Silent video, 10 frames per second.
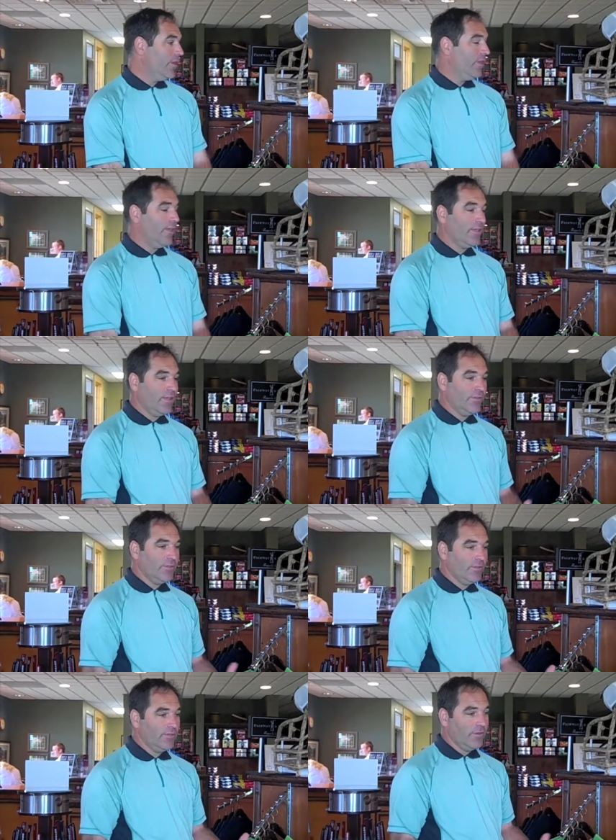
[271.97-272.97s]
That gives
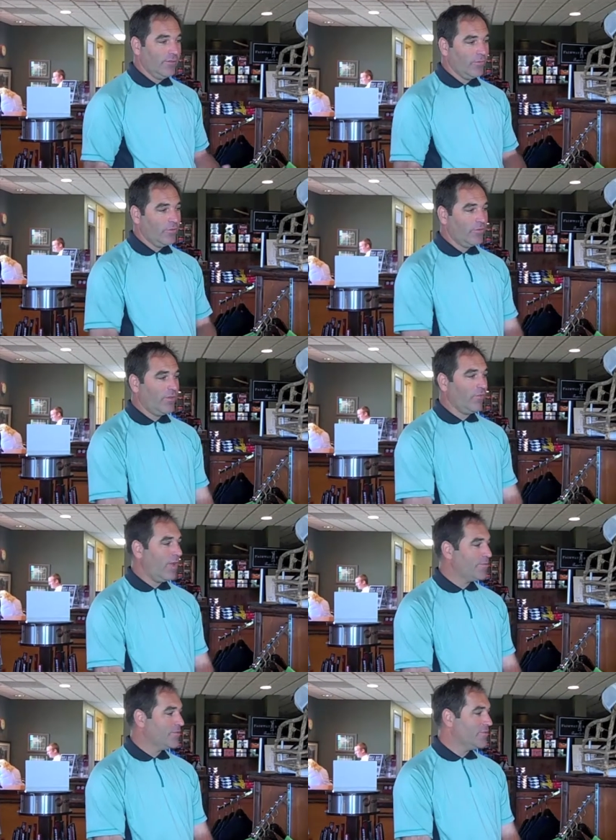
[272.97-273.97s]
us um, several
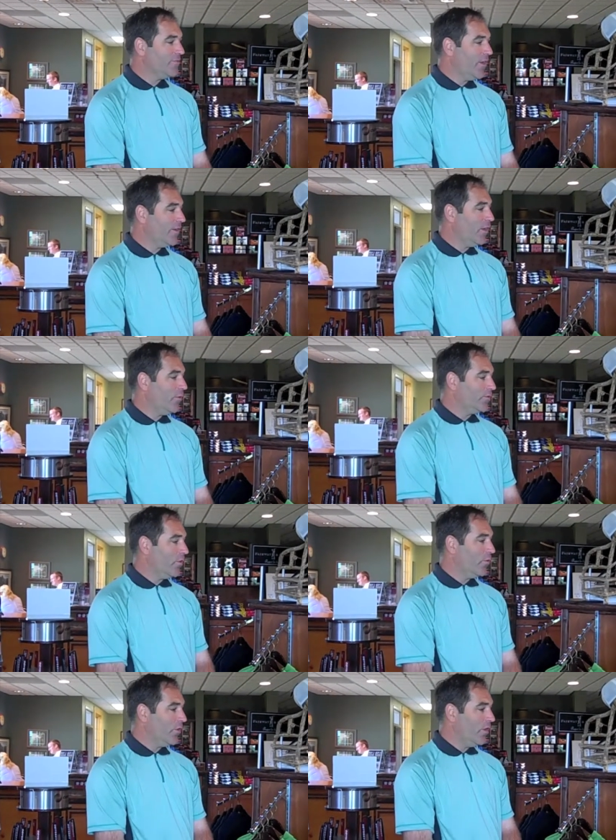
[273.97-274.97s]
options to find out what's
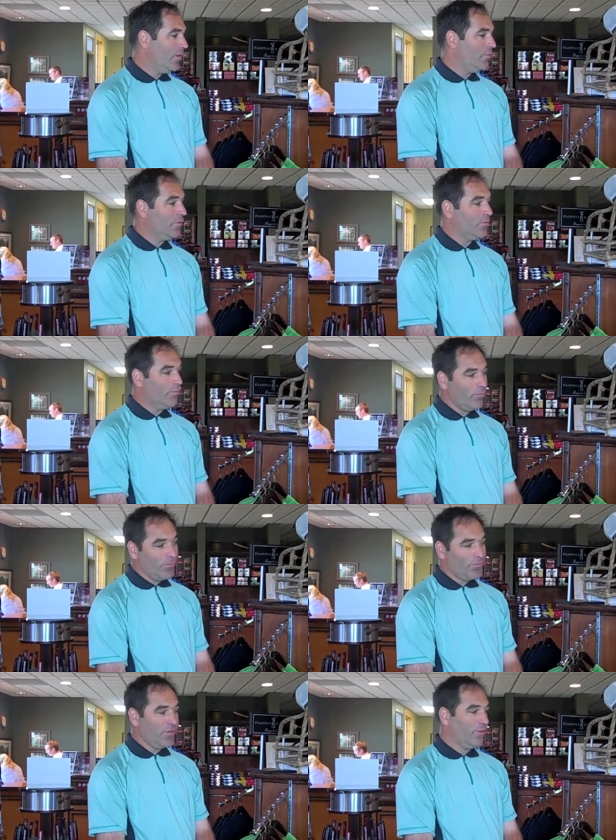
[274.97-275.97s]
going on, what's,
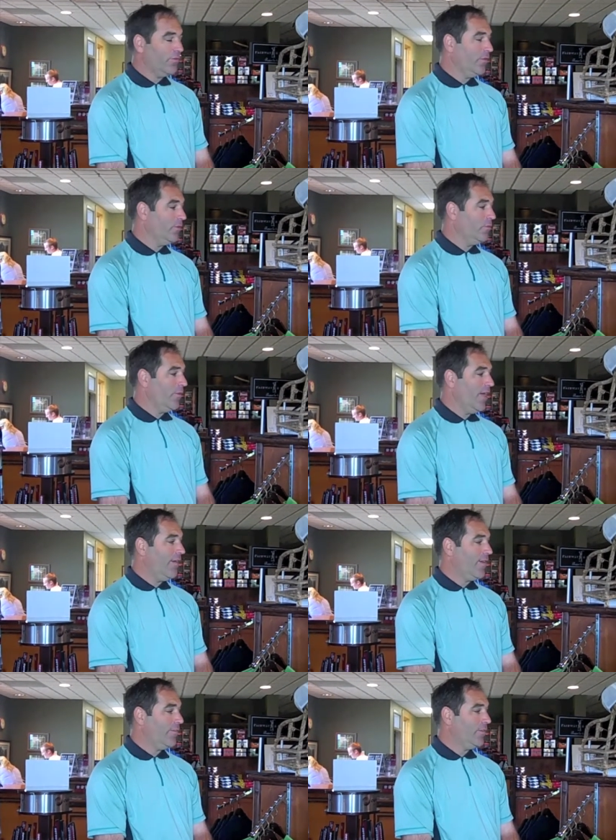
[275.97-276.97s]
what particular things we may
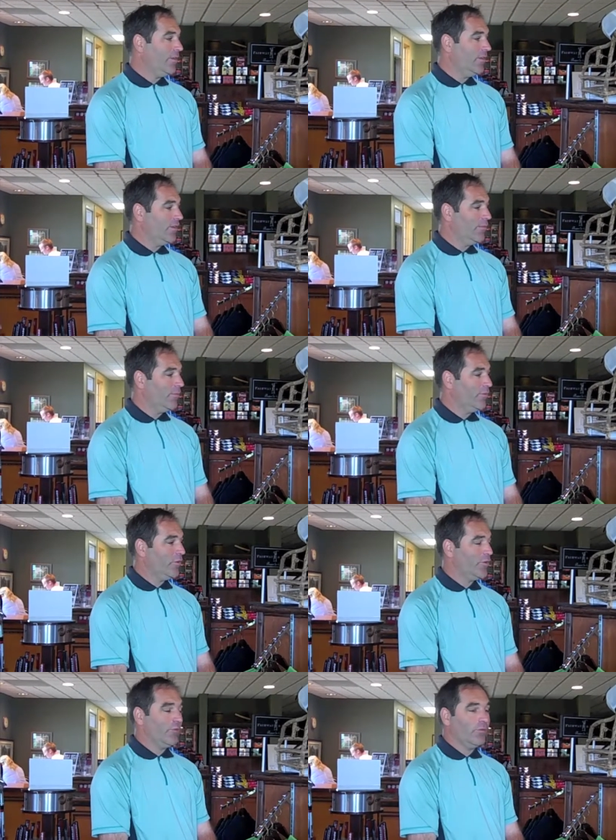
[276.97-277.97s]
have mm-hmm. happening in a
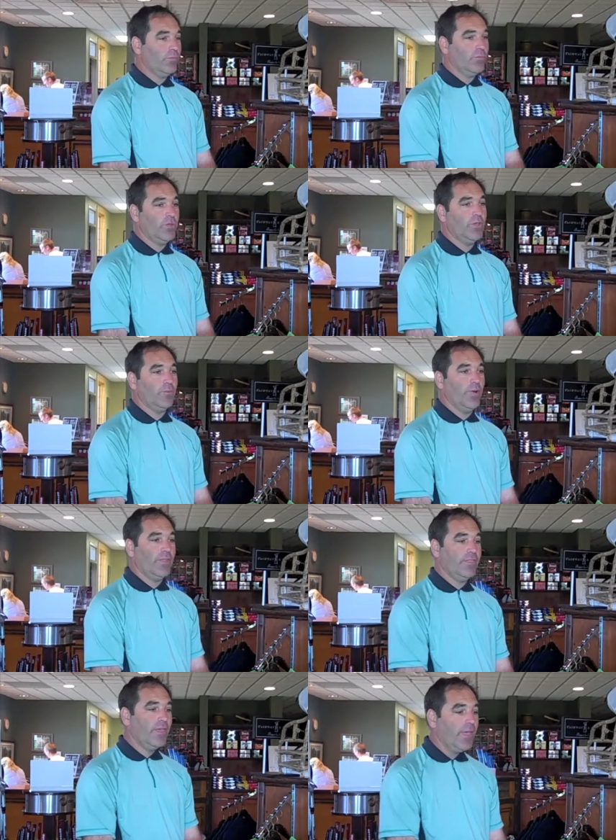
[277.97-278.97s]
particular week or
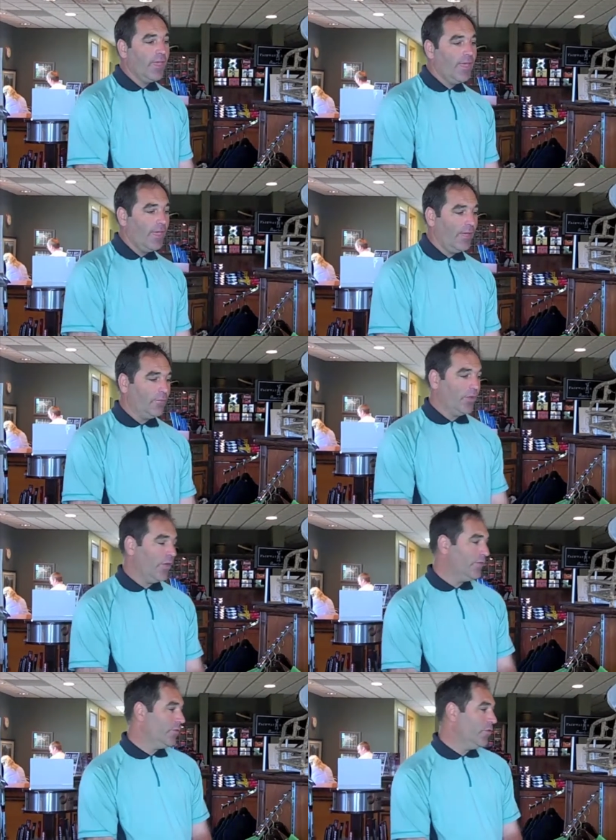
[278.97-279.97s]
month. And we
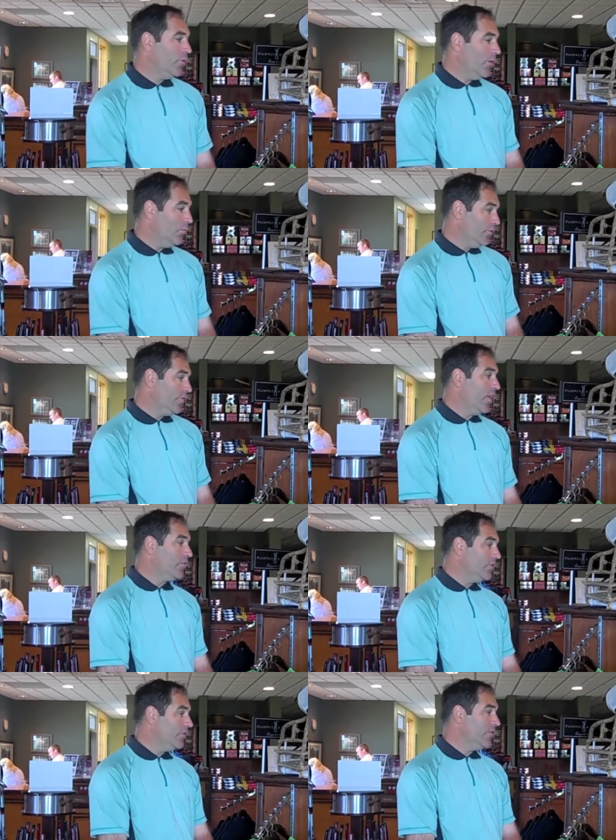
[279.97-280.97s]
also uh, will
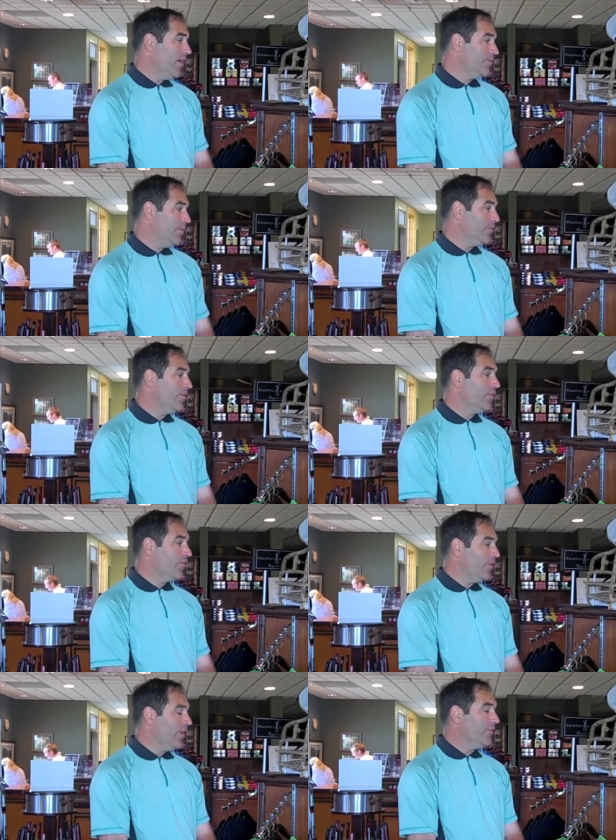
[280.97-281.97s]
schedule tee times up to
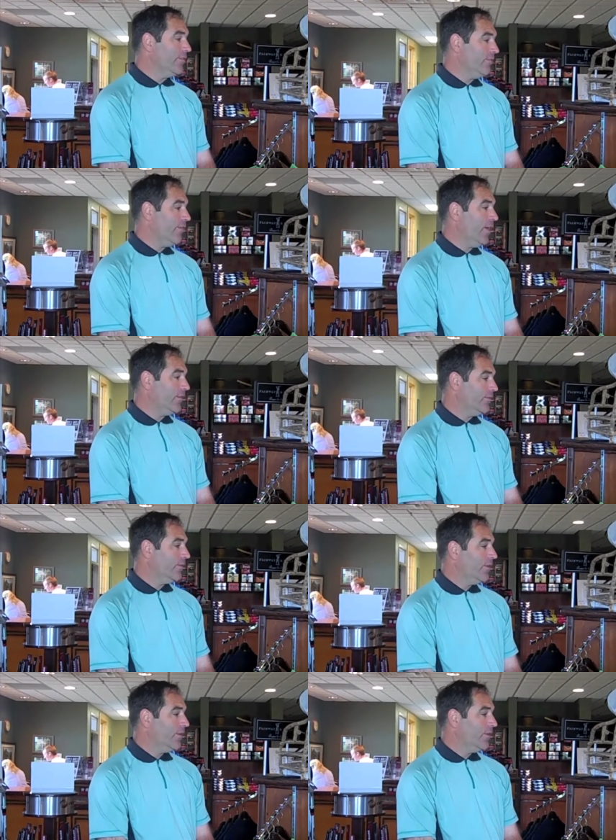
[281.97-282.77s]
30 days in advance.